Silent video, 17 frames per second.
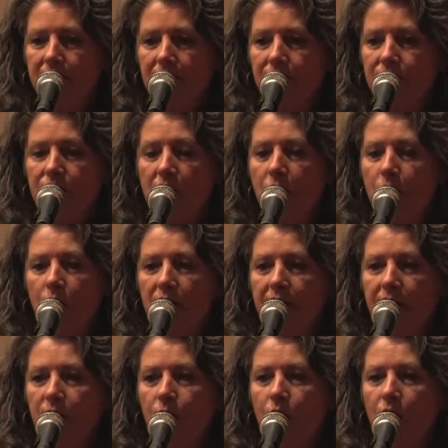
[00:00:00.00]

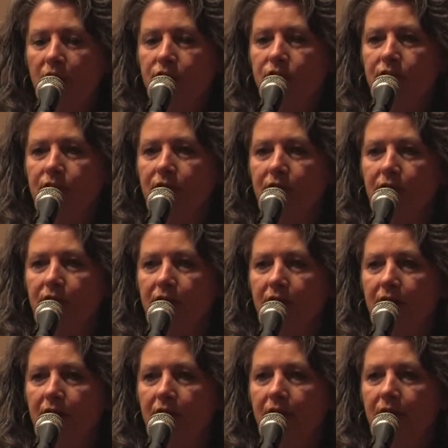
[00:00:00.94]
knowing what your
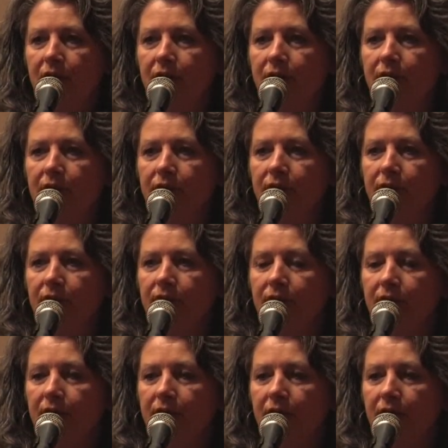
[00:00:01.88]
uh,
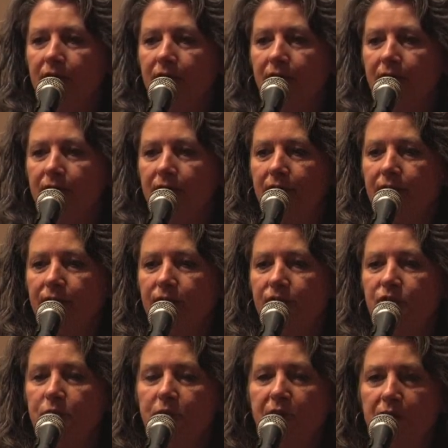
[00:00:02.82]
uh,
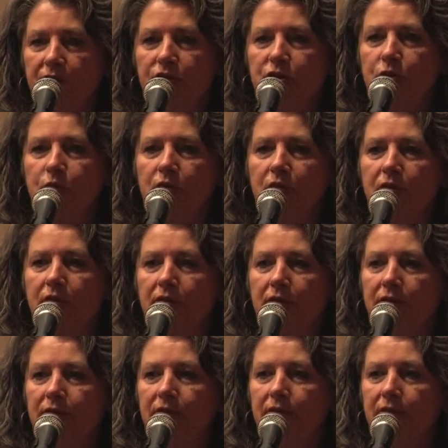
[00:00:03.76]

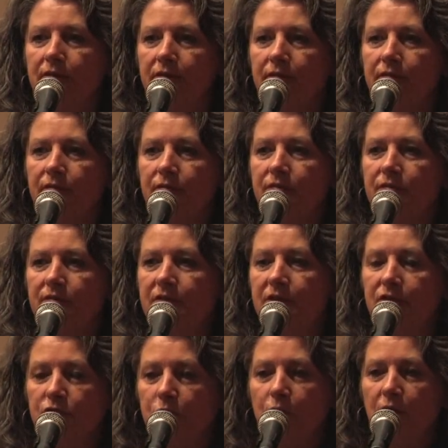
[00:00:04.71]
spiritual uh,
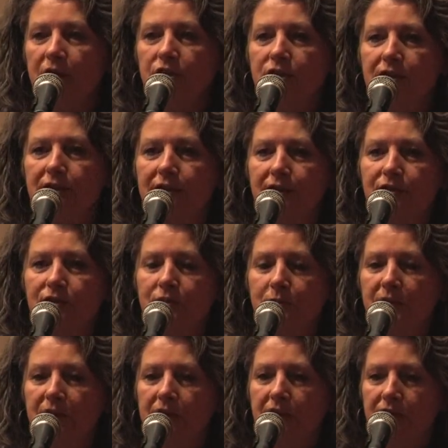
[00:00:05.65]
situation is
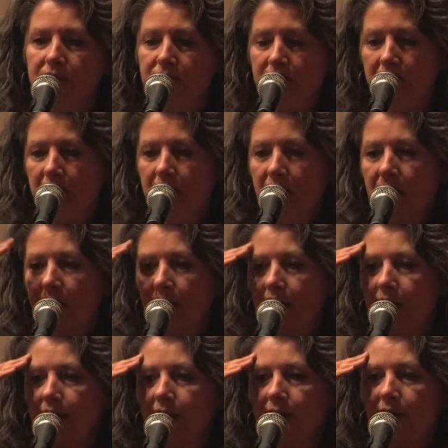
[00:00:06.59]
because
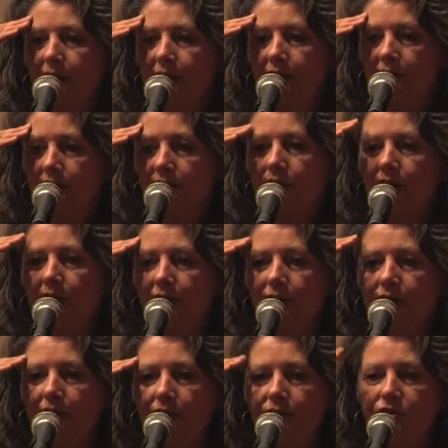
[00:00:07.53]
it is
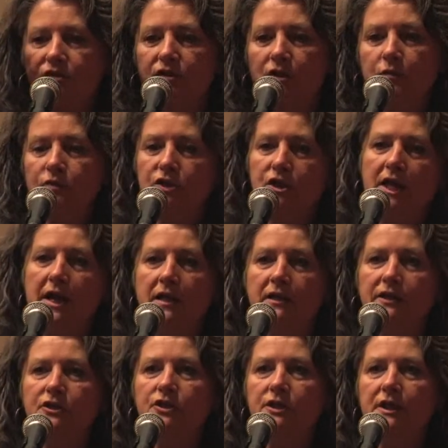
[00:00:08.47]
it, it's so
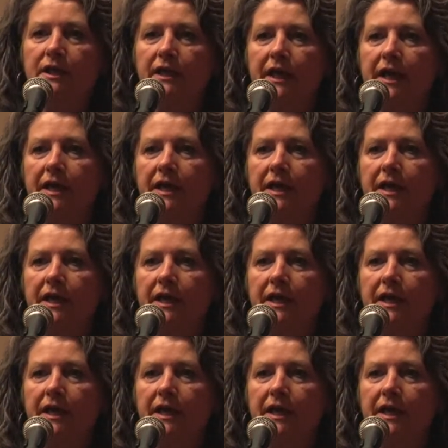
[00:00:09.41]
challenging.